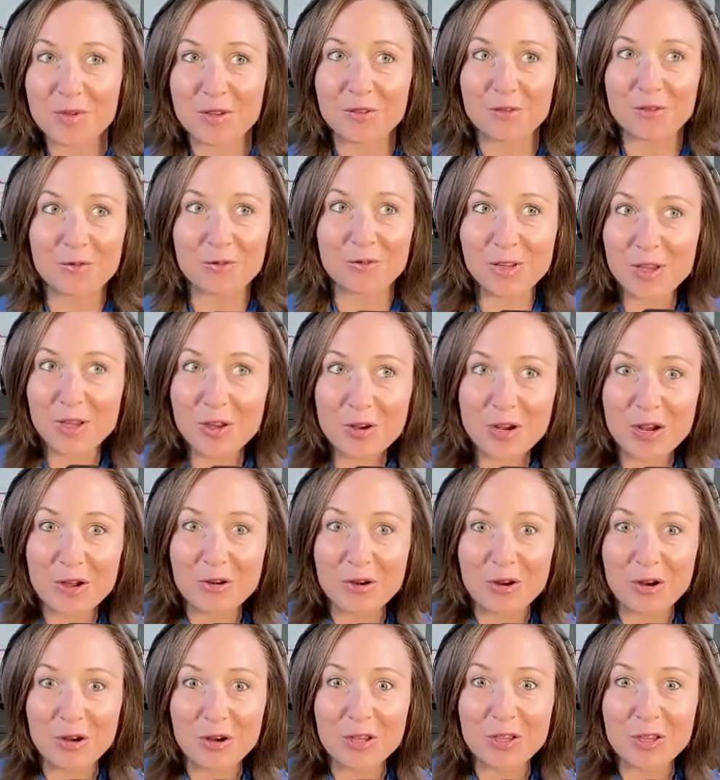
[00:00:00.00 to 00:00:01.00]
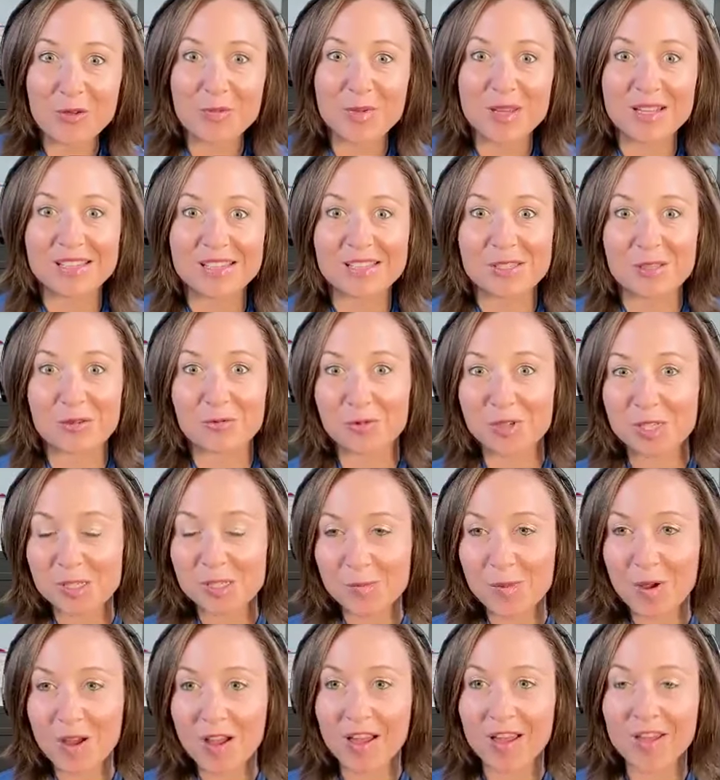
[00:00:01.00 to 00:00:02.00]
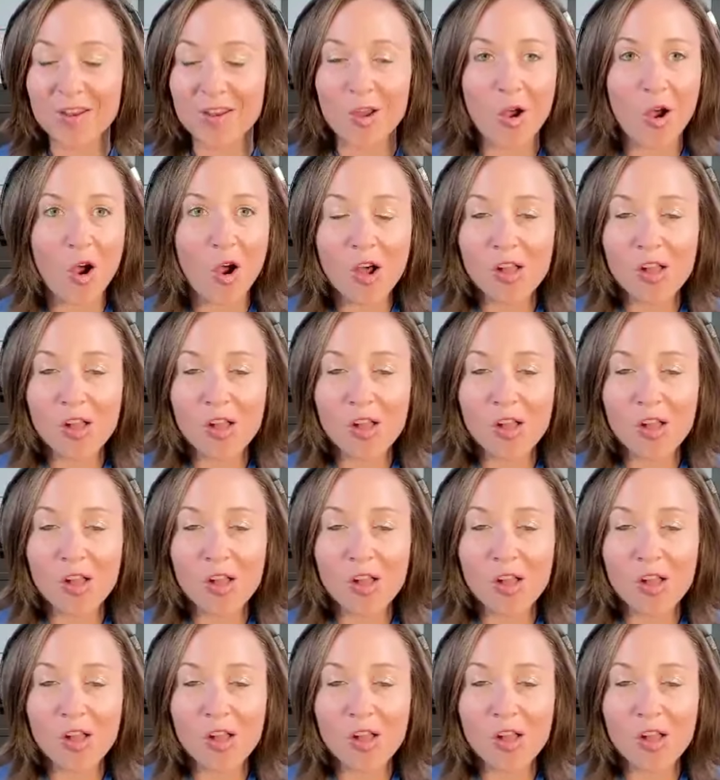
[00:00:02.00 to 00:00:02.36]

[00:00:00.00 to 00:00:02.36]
and figure out arguments and respond.